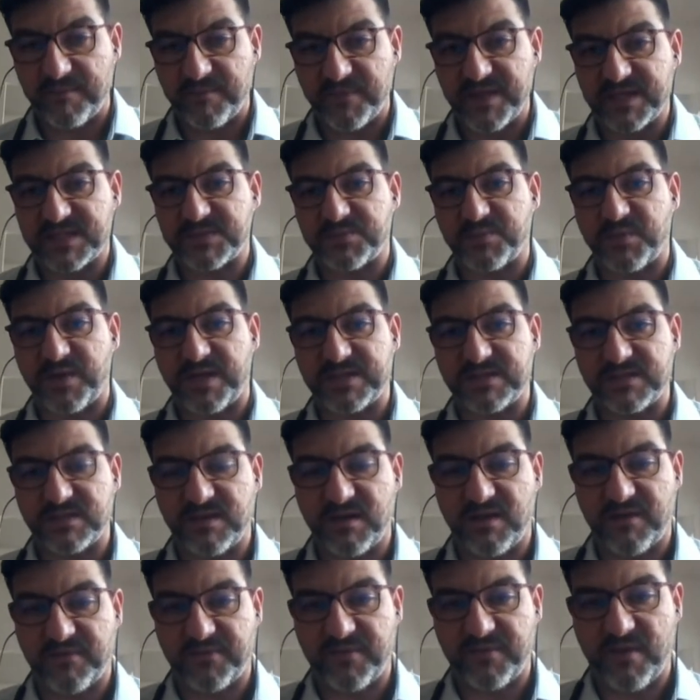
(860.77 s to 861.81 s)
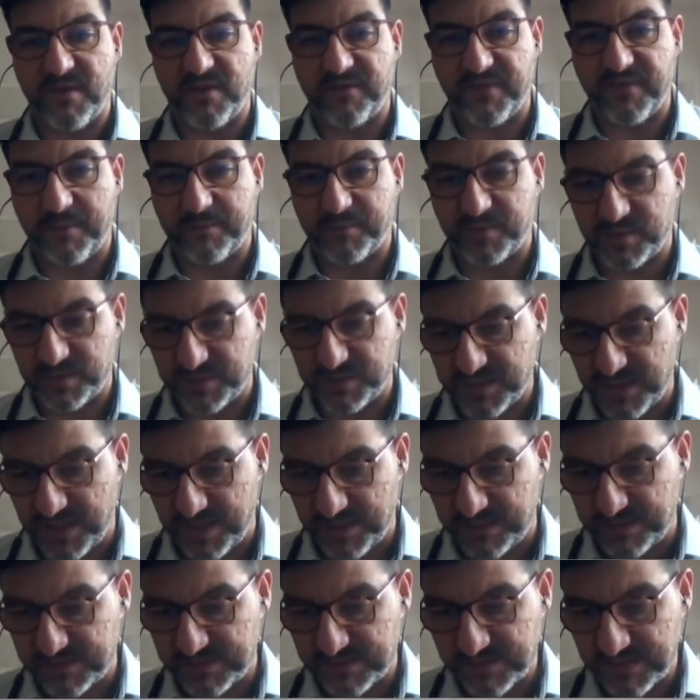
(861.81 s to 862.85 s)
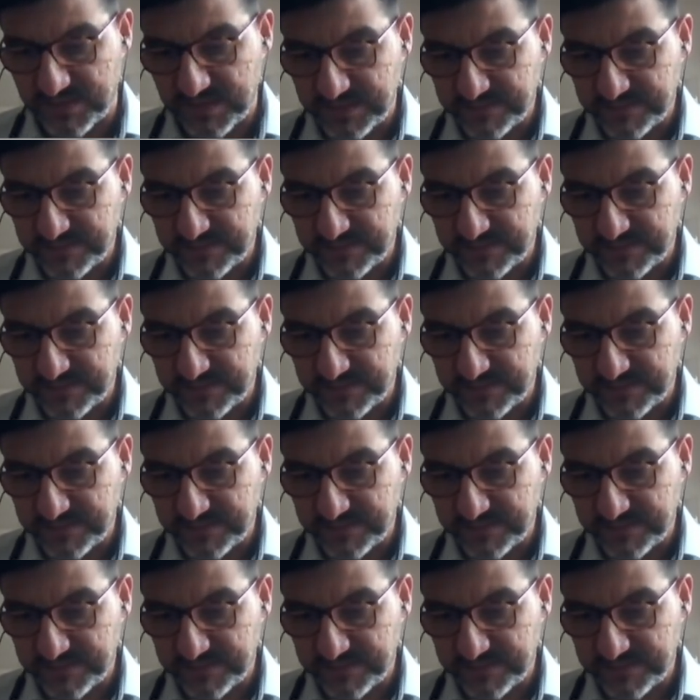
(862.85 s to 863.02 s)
expression of the proteins